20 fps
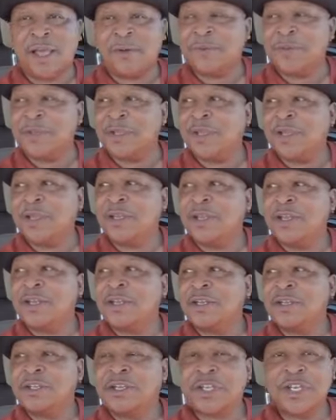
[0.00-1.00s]
happy.
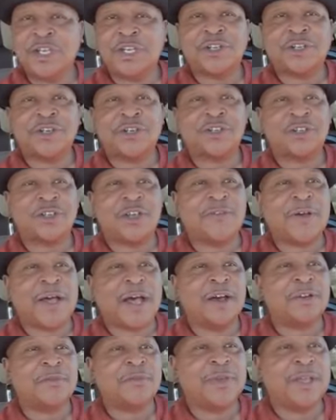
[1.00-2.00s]
Teach yourself
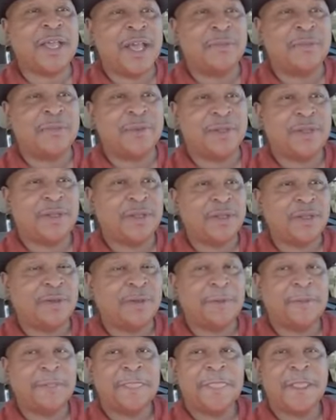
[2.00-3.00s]
how to be happy.
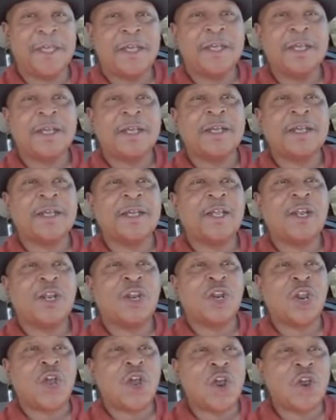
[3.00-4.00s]

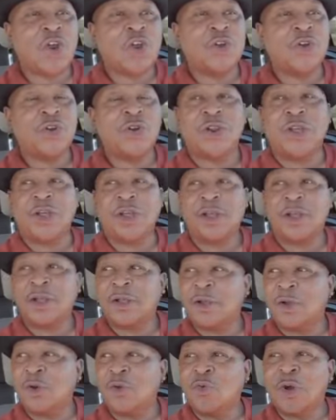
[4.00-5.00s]
Learn
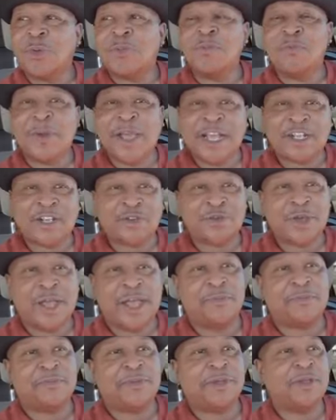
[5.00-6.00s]
what makes you
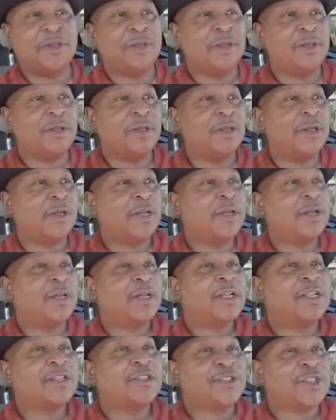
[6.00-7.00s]
happy.
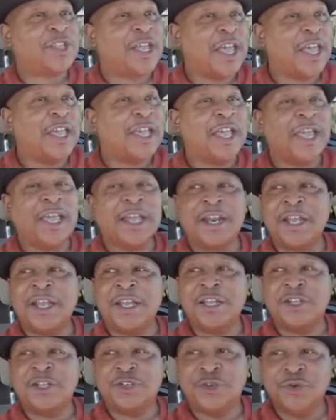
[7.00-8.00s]
Stay in
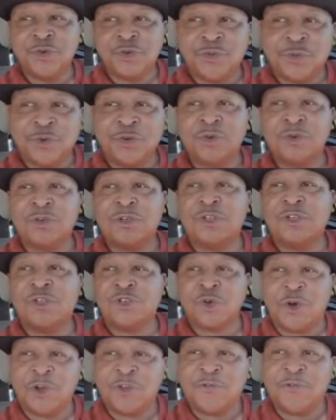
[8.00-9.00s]
a
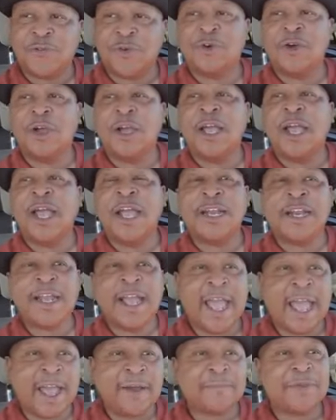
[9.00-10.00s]
joyful, and
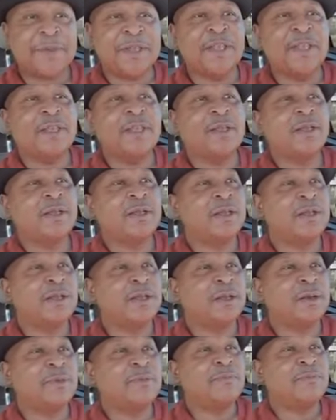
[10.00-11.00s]
happy
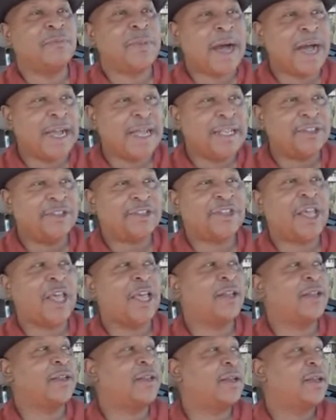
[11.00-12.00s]

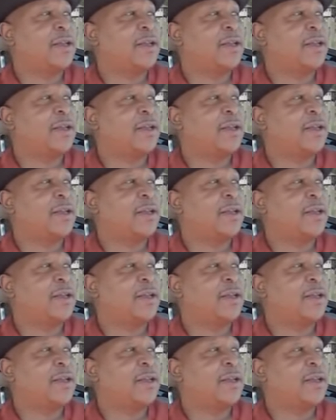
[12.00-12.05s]
mindset